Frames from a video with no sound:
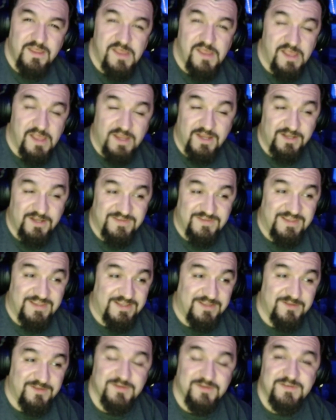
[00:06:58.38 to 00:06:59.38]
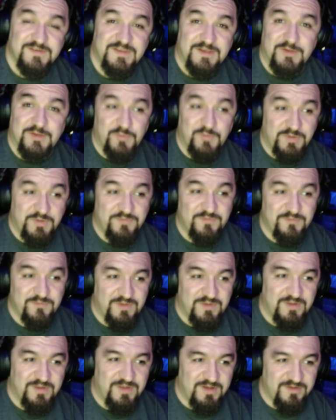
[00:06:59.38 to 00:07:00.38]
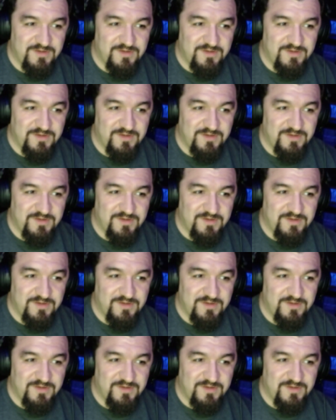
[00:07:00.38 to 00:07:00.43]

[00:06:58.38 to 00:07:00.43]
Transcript: I gotta take a whiff out of